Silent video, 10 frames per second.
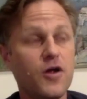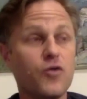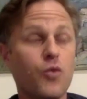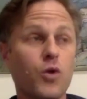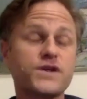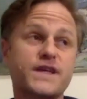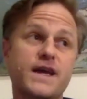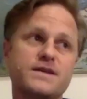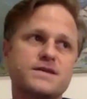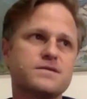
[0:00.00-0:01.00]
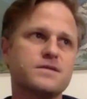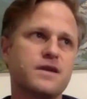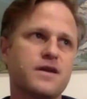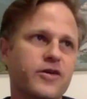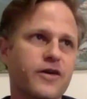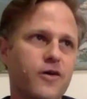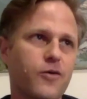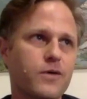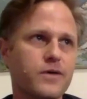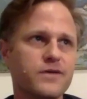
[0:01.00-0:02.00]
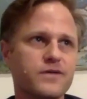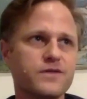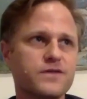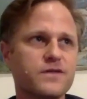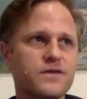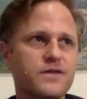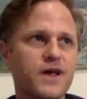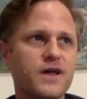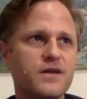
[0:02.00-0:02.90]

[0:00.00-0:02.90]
The worst case scenario is that